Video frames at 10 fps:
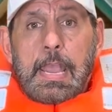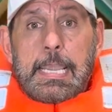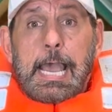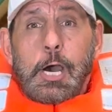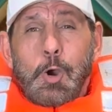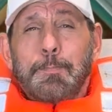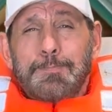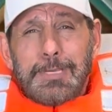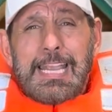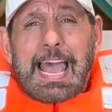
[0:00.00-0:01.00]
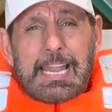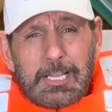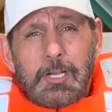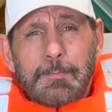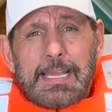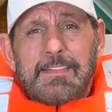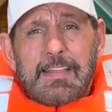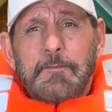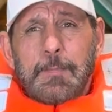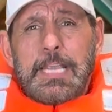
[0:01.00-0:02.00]
Now, I hope you got a little bit of
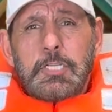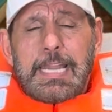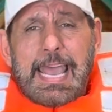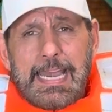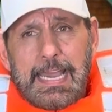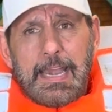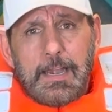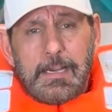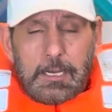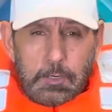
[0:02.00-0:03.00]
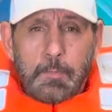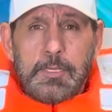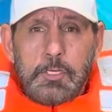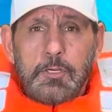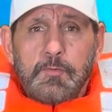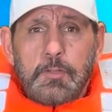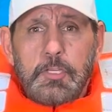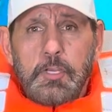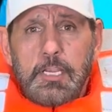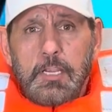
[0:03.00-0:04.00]
information out of here. I hope it's useful
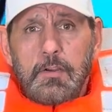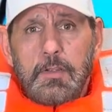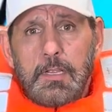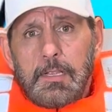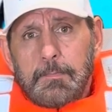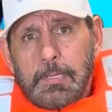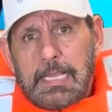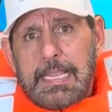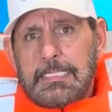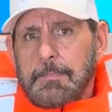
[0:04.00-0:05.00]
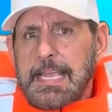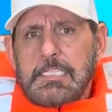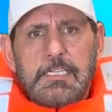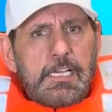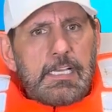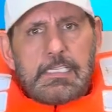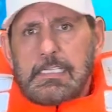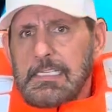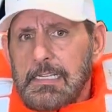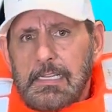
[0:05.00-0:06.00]
to you. Please message us
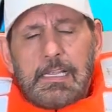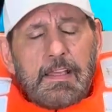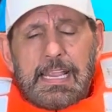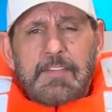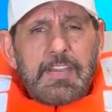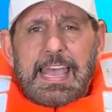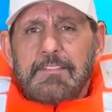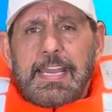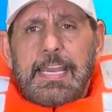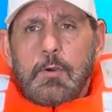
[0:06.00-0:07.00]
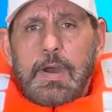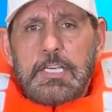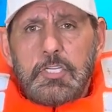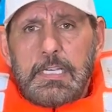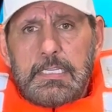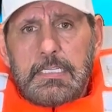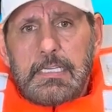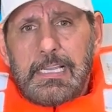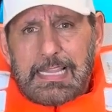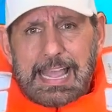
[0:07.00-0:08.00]
if you have any questions.
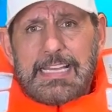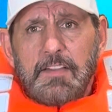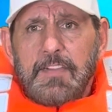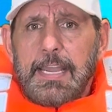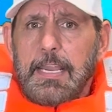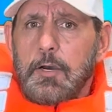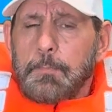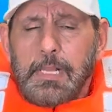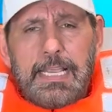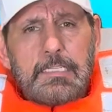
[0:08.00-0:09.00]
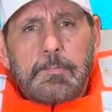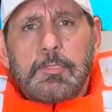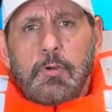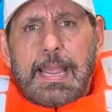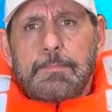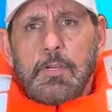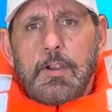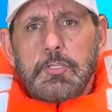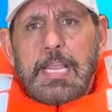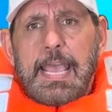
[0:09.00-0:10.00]
Like the video, please subscribe to our
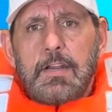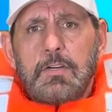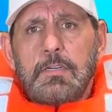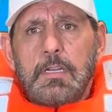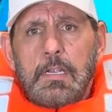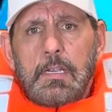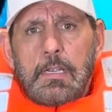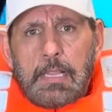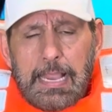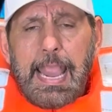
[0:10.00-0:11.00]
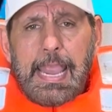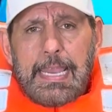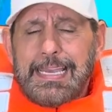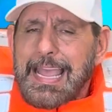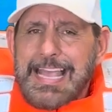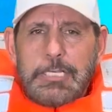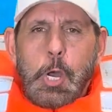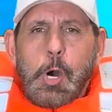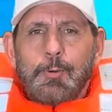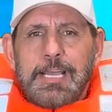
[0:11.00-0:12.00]
channel. And as
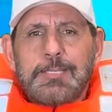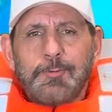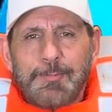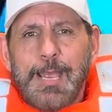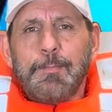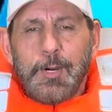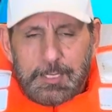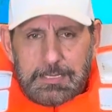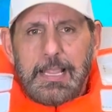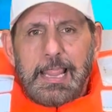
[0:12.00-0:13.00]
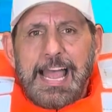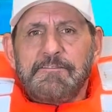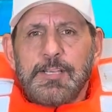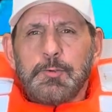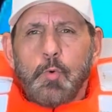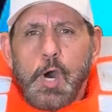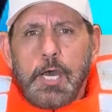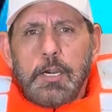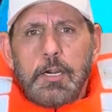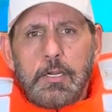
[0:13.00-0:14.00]
always, remember, life is
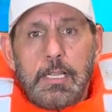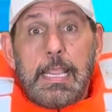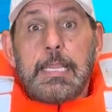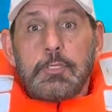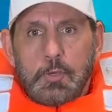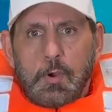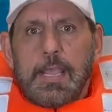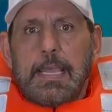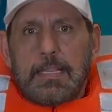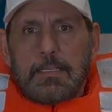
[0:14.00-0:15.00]
water, enjoy it.